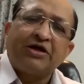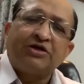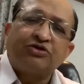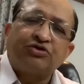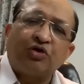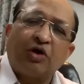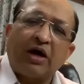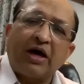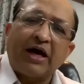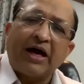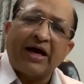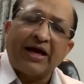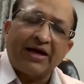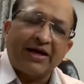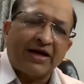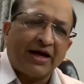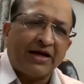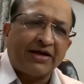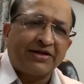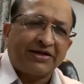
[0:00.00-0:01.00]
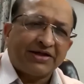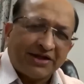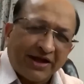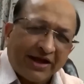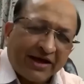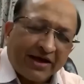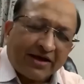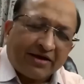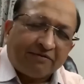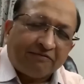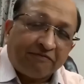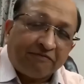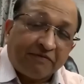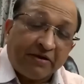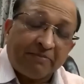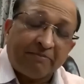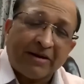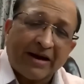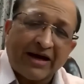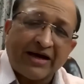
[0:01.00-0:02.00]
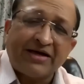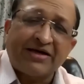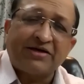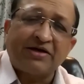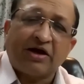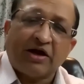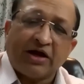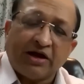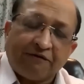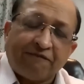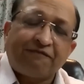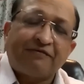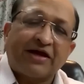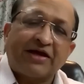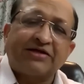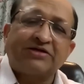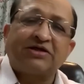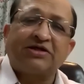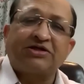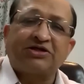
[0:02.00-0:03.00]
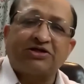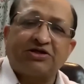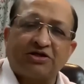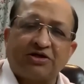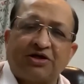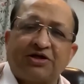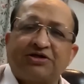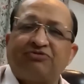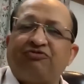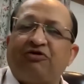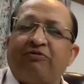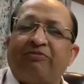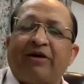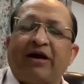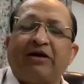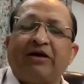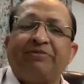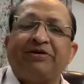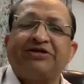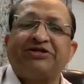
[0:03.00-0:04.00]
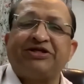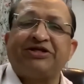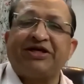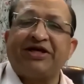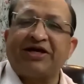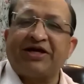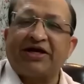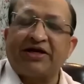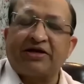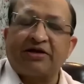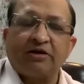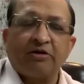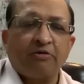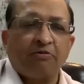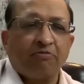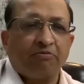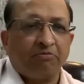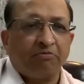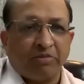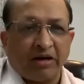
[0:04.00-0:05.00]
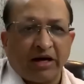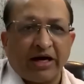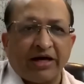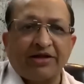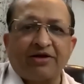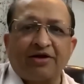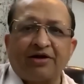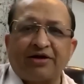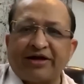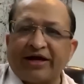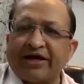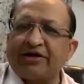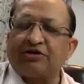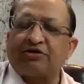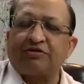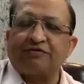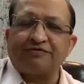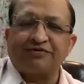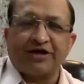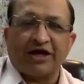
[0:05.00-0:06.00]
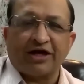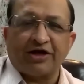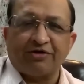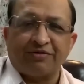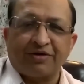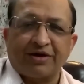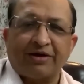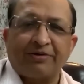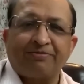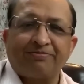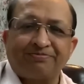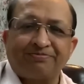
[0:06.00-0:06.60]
So I think we might, if there is a surge, we might be seeing it by the 10th of January.